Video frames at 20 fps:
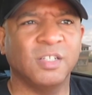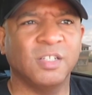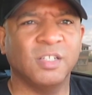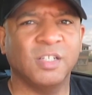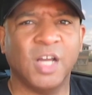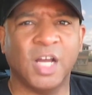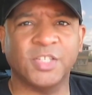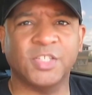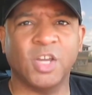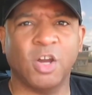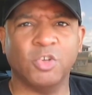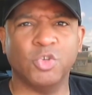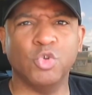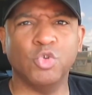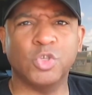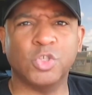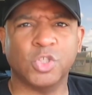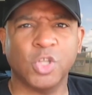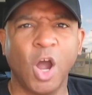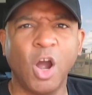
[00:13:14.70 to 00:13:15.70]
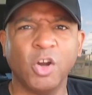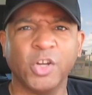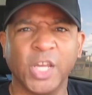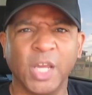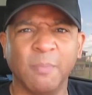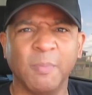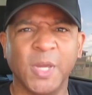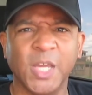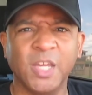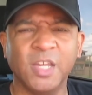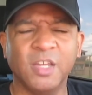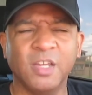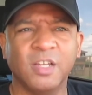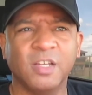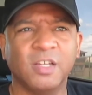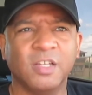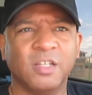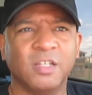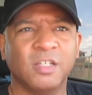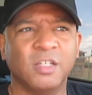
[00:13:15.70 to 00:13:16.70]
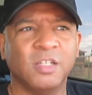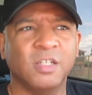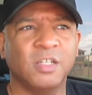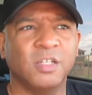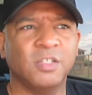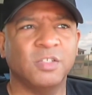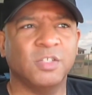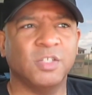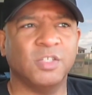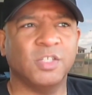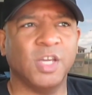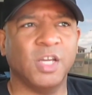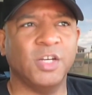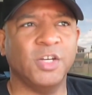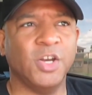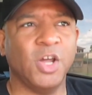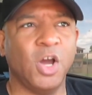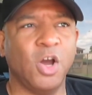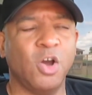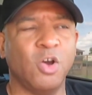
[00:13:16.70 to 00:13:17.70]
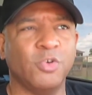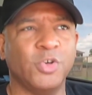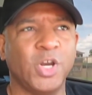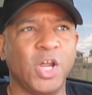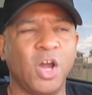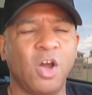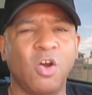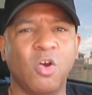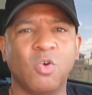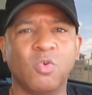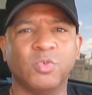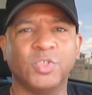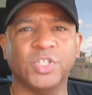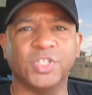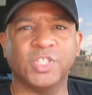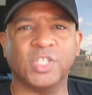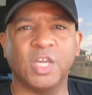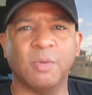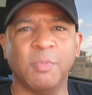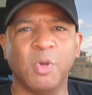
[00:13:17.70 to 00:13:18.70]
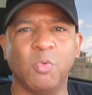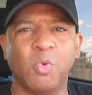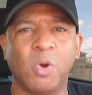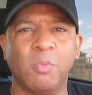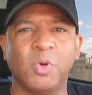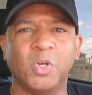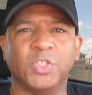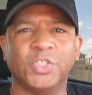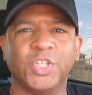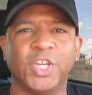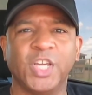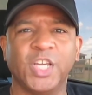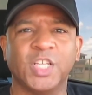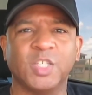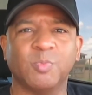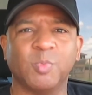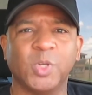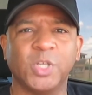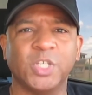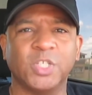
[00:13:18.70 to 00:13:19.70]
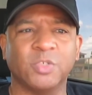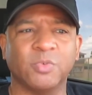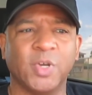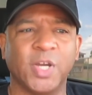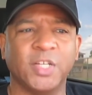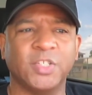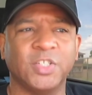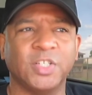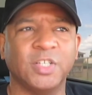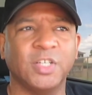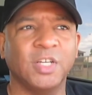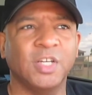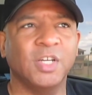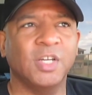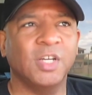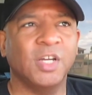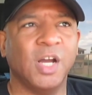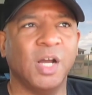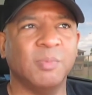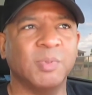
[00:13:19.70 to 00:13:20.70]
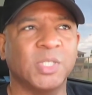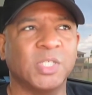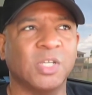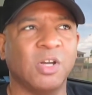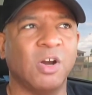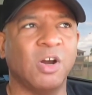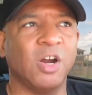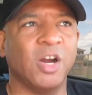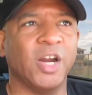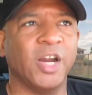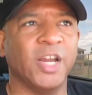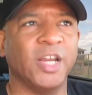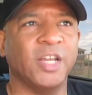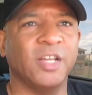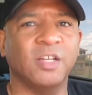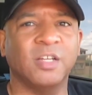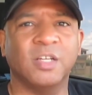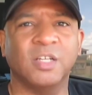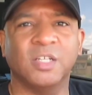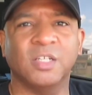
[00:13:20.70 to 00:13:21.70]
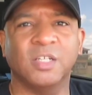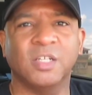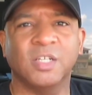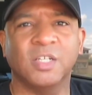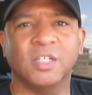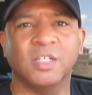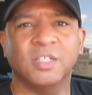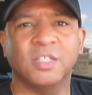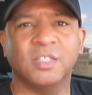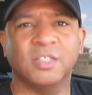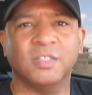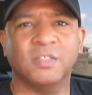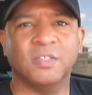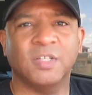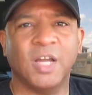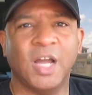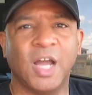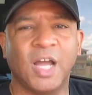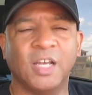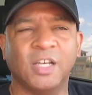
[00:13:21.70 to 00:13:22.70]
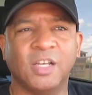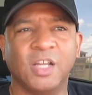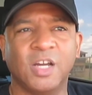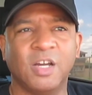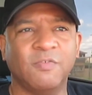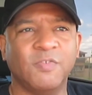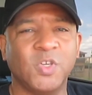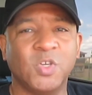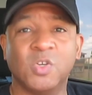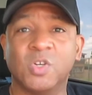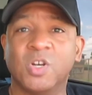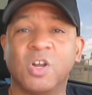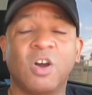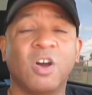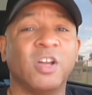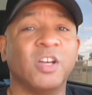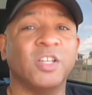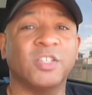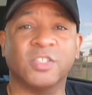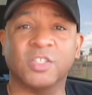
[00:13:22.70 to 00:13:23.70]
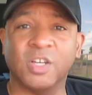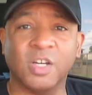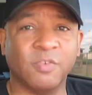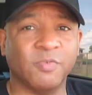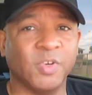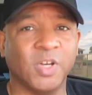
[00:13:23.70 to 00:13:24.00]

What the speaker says: I said, are you stalking me? She said, no, just give me one more chance, please, Reggie. I'm sorry. I love you and all this stuff.